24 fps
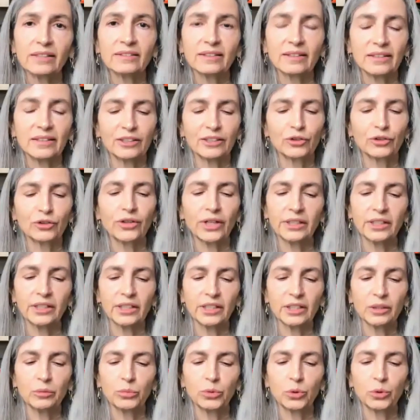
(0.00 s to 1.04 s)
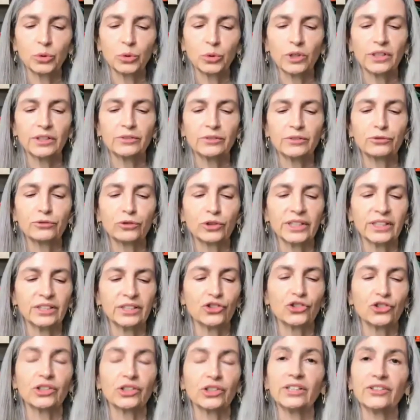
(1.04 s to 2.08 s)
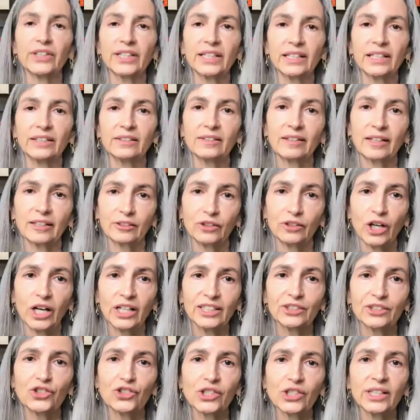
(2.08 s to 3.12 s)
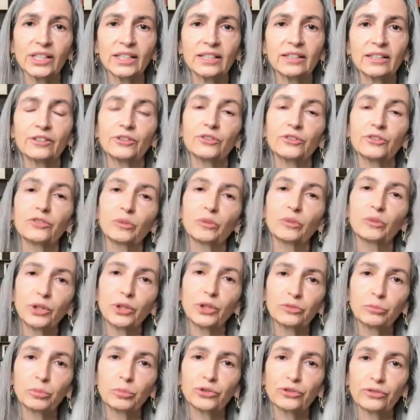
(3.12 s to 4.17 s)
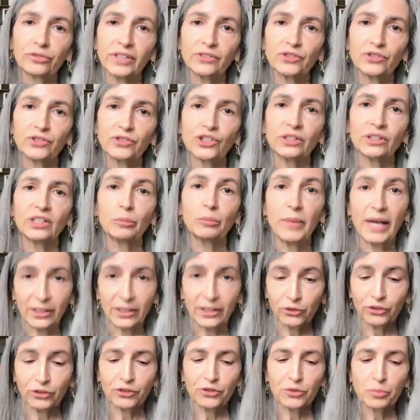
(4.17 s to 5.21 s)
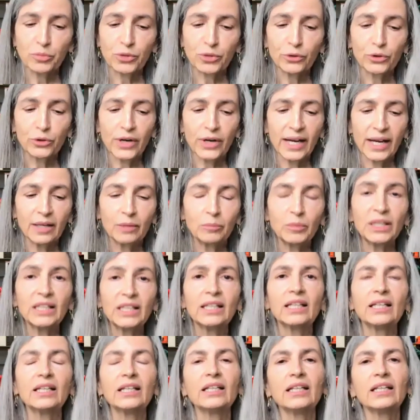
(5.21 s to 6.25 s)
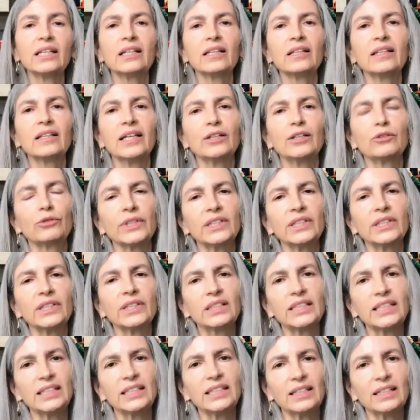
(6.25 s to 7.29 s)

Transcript: the Accrediting Board for Engineering and Technology, and there's a post-professional master's program that really